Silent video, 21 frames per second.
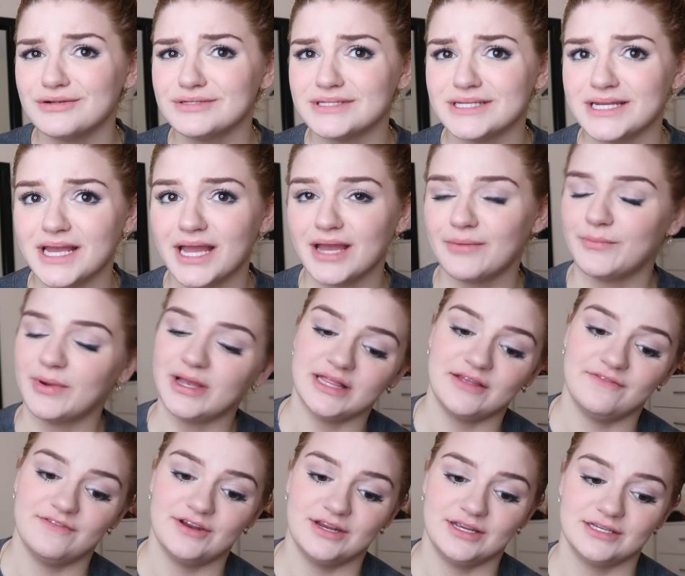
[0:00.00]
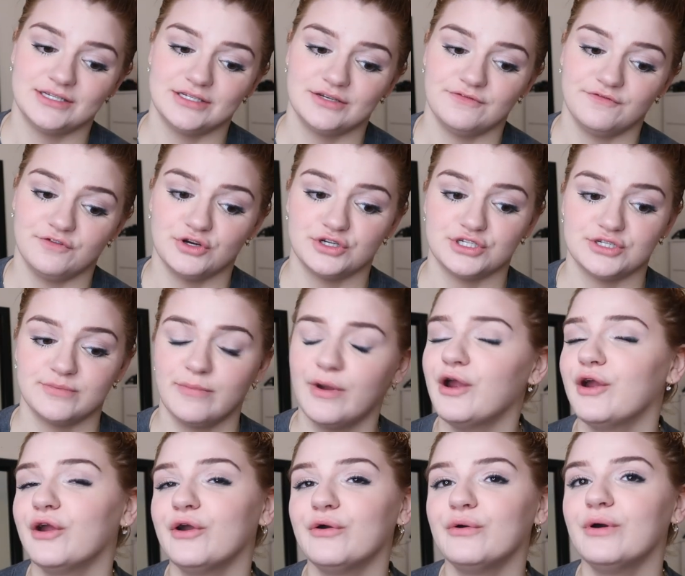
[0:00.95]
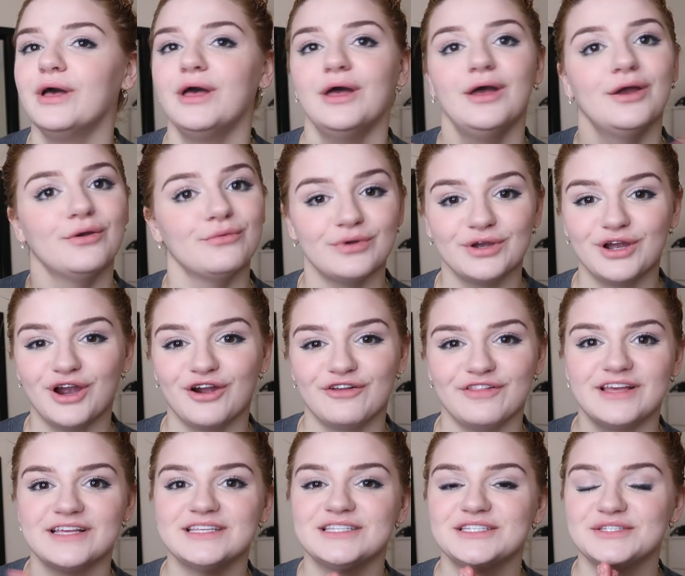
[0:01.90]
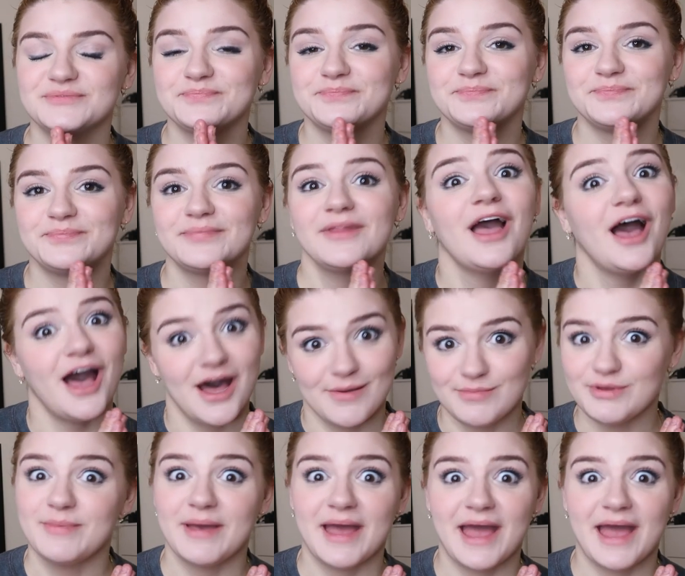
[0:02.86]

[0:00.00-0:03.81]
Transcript: it out tonight. I might leave it in for tomorrow. Regardless, I'll be